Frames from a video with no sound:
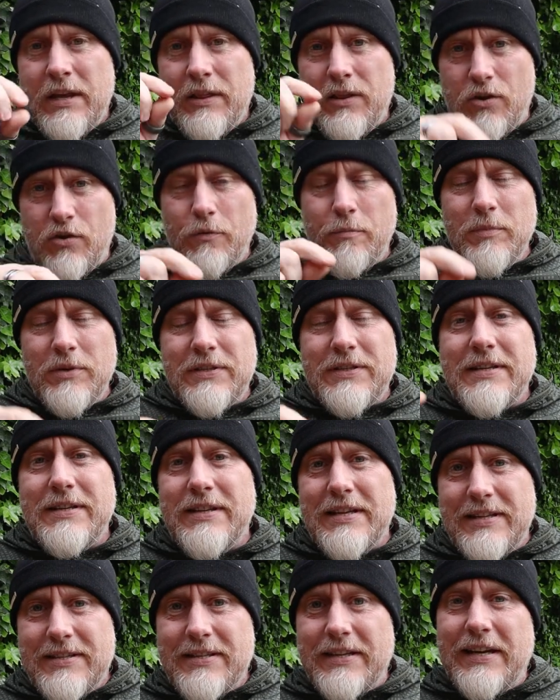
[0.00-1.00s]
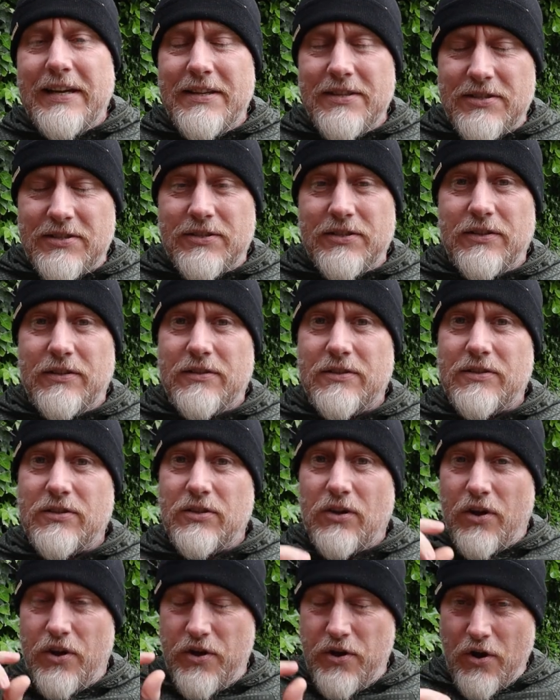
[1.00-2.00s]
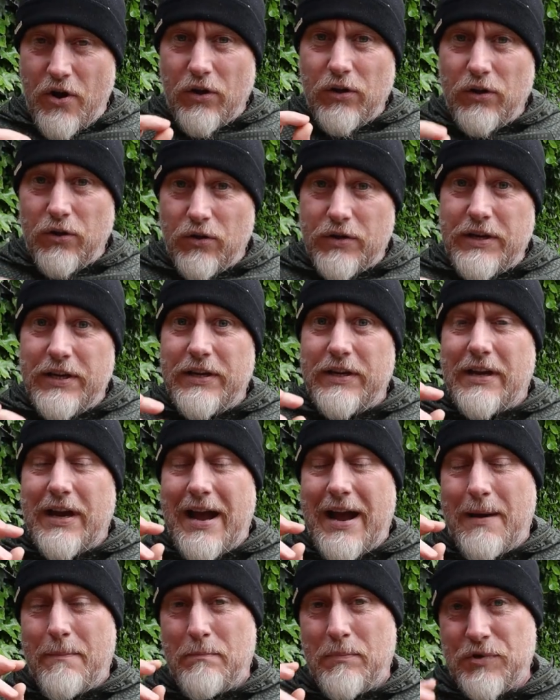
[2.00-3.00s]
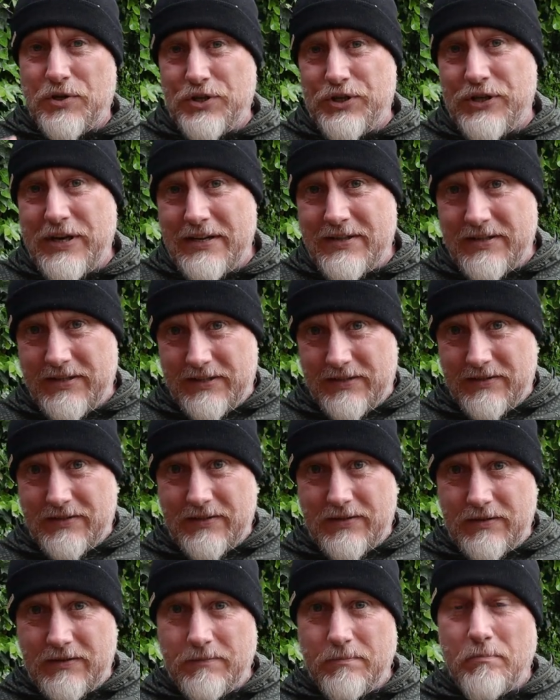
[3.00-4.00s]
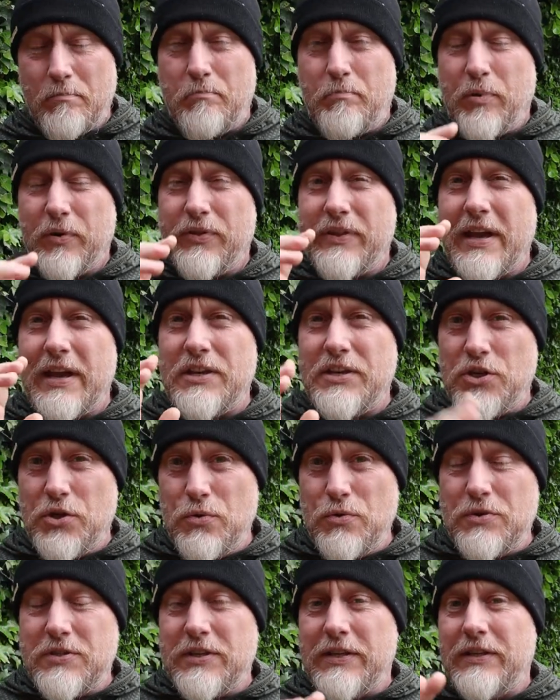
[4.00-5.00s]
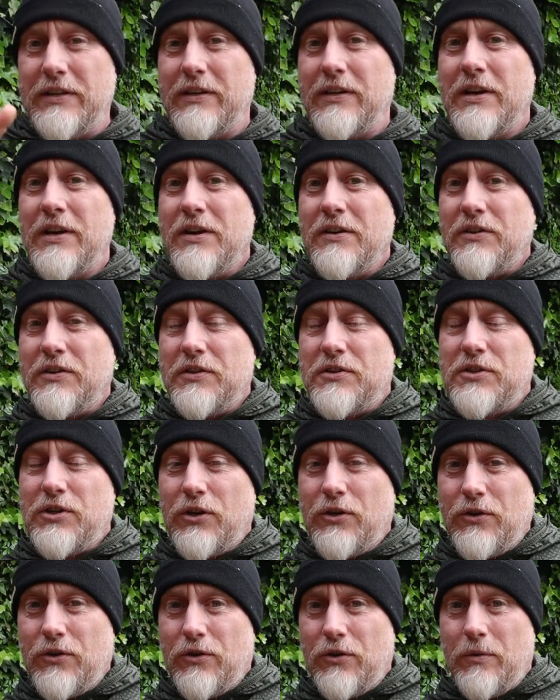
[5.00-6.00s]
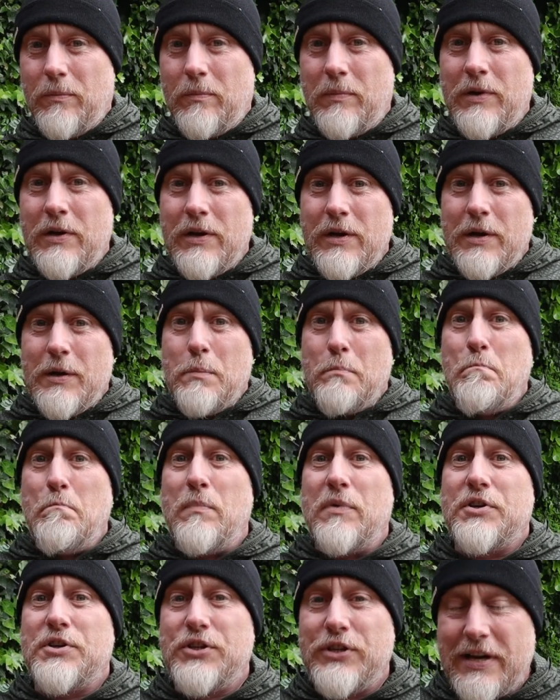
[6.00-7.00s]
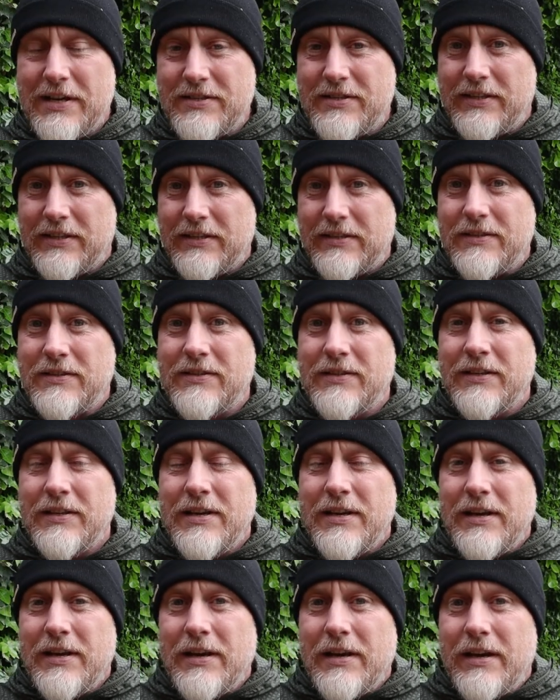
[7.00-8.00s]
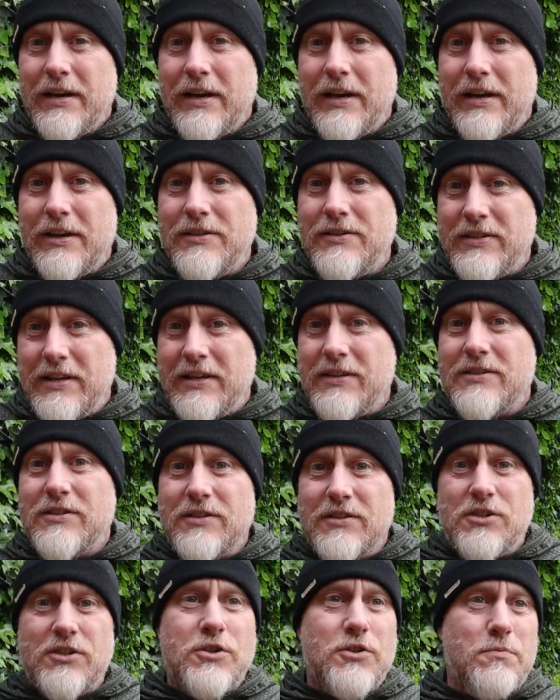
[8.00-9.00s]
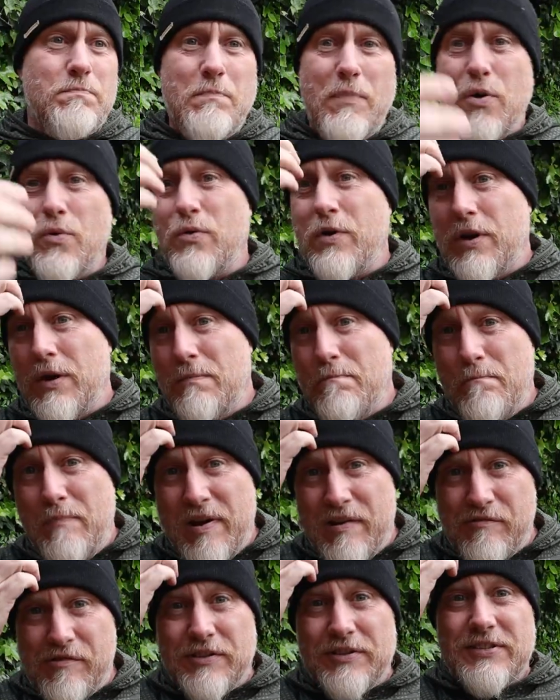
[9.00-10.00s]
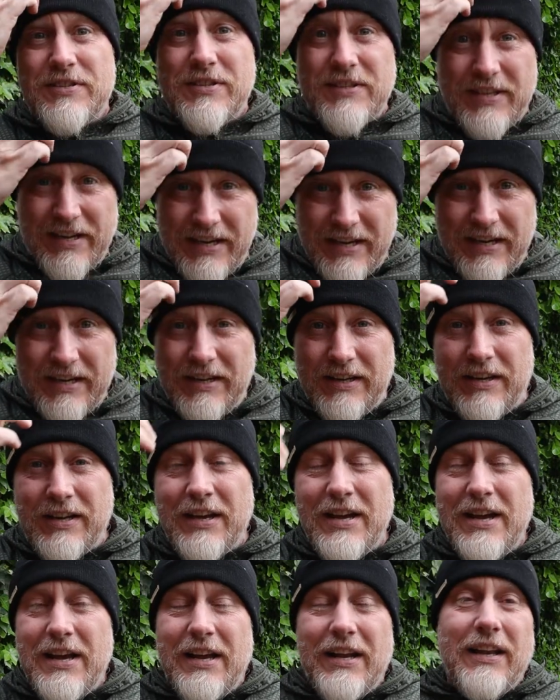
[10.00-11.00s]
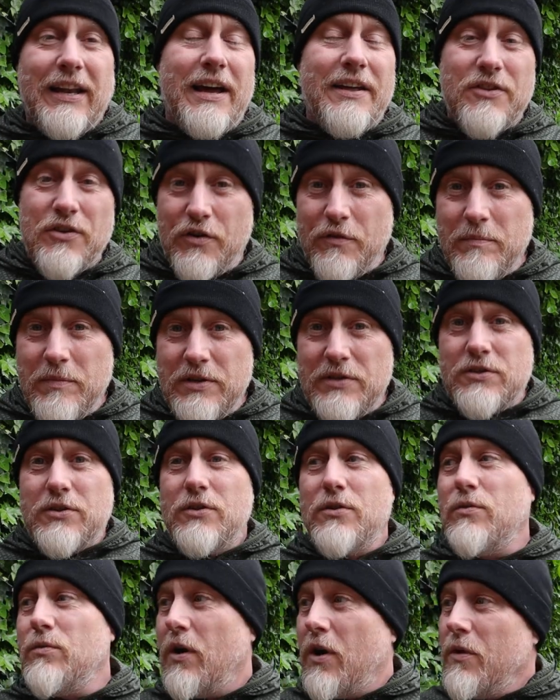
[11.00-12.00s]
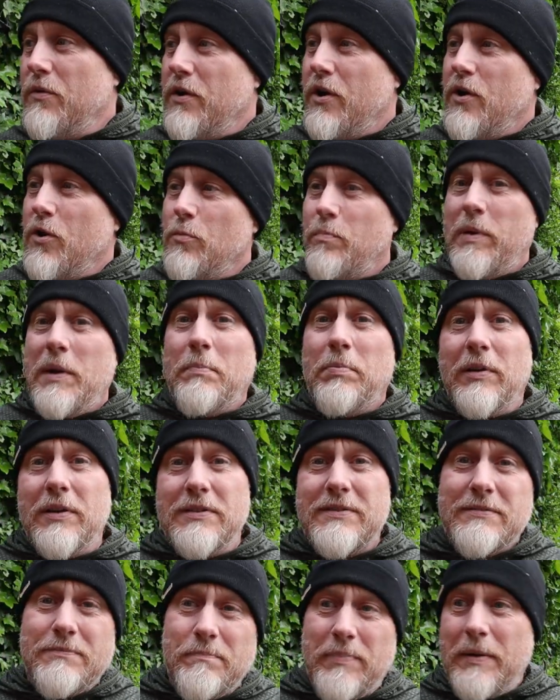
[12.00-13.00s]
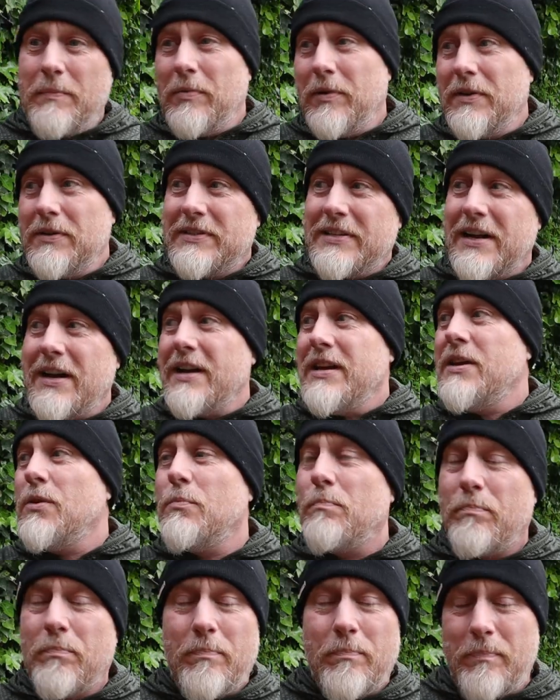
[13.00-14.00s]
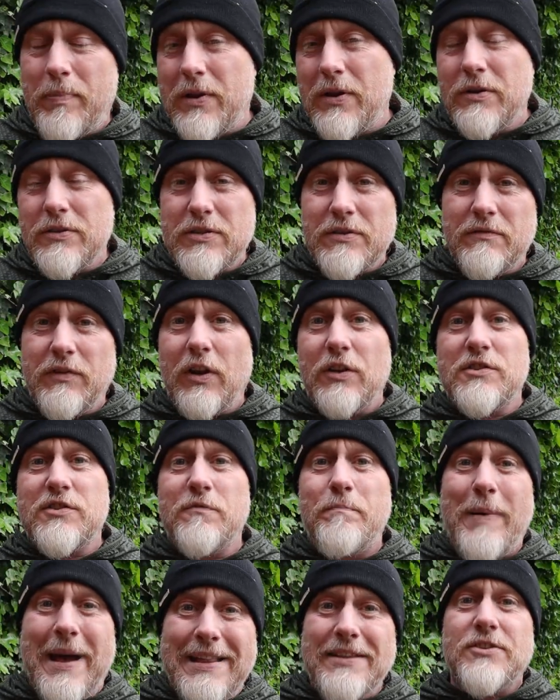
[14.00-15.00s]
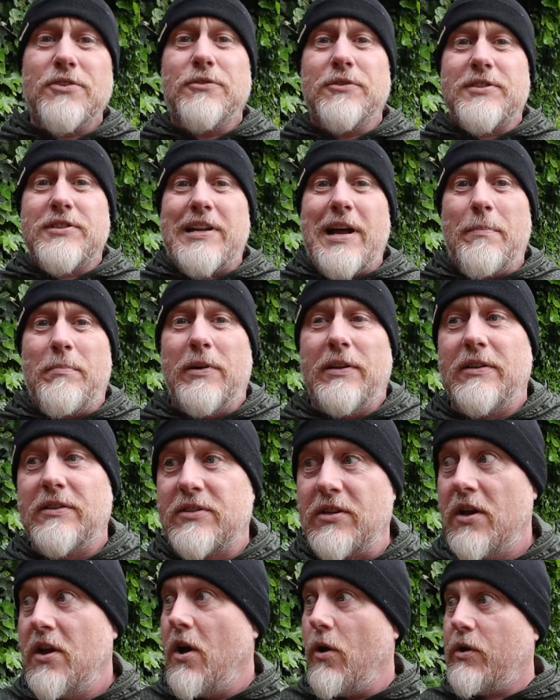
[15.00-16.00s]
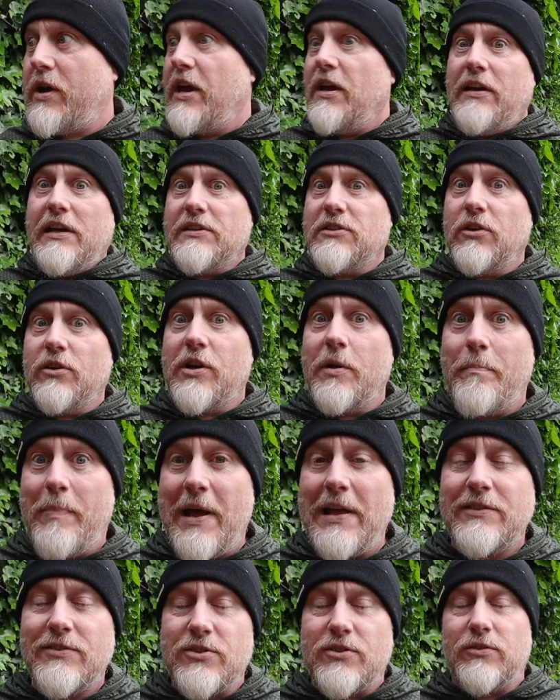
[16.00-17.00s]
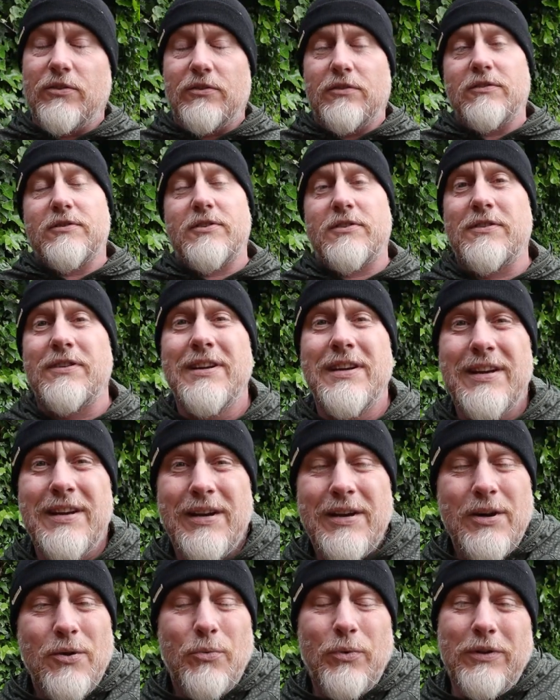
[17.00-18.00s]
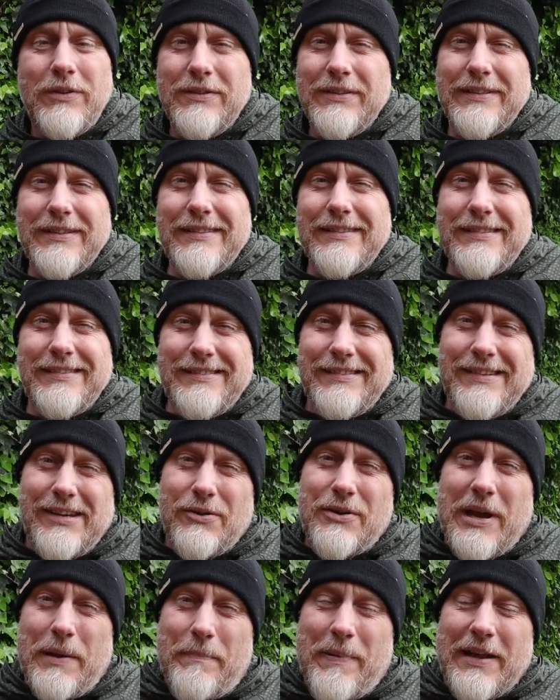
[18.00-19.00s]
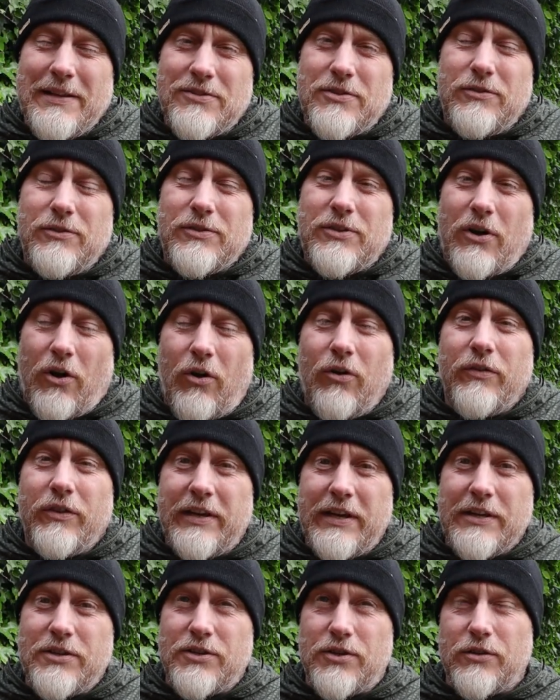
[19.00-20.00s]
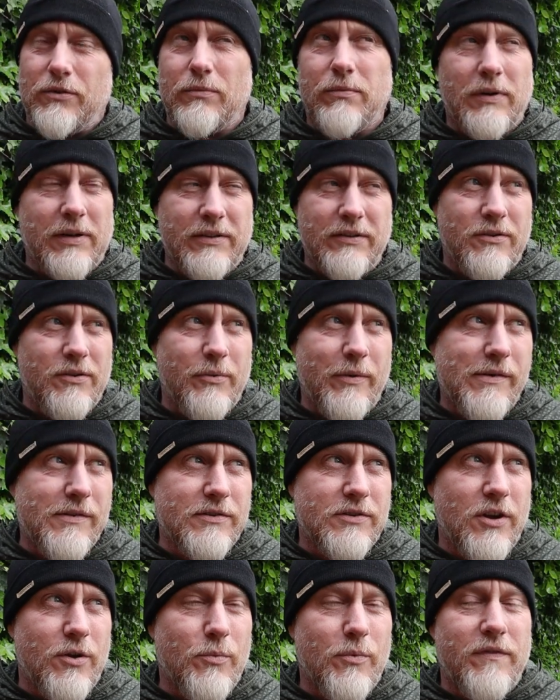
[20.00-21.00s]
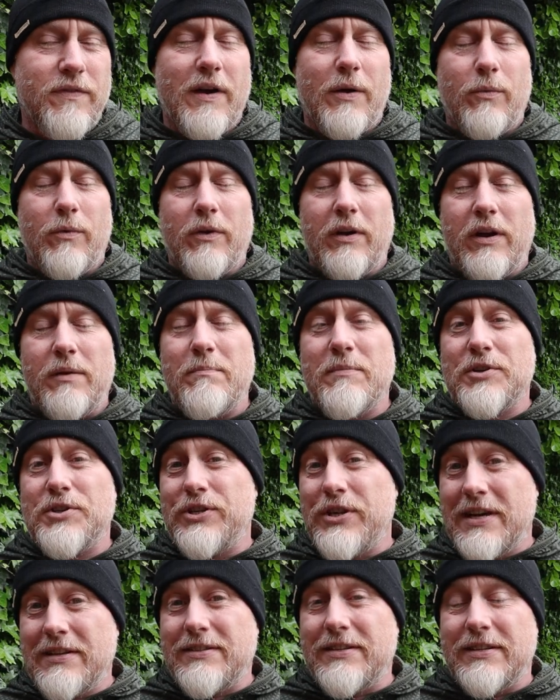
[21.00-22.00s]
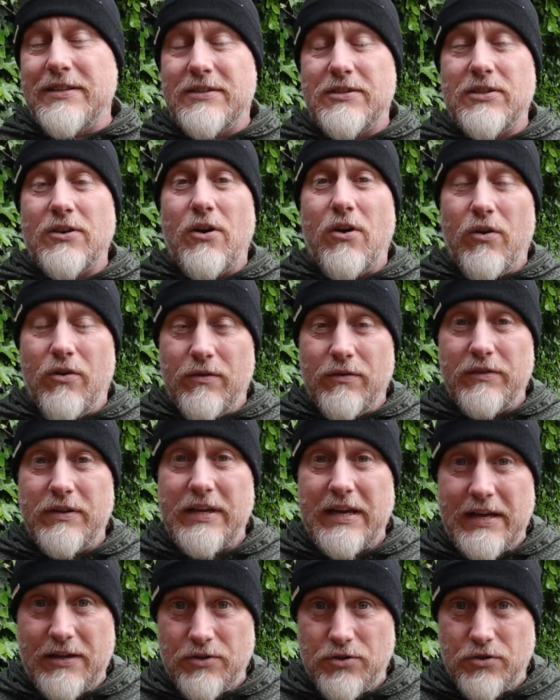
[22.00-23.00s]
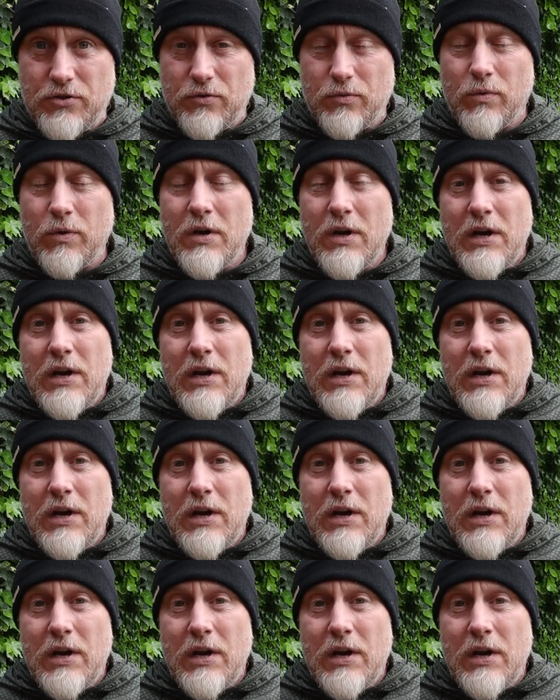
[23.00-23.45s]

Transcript: The government in this instance are not looking at machetes, but they're using the term machetes as this smoke and mirrors thing. Like, the government do, oh no, people are dying because of lots of pencil stabbings. Okay, let's look at pencils. Well, okay, pencils aren't the issue. I don't know where I was going with that one. And machetes aren't the issue.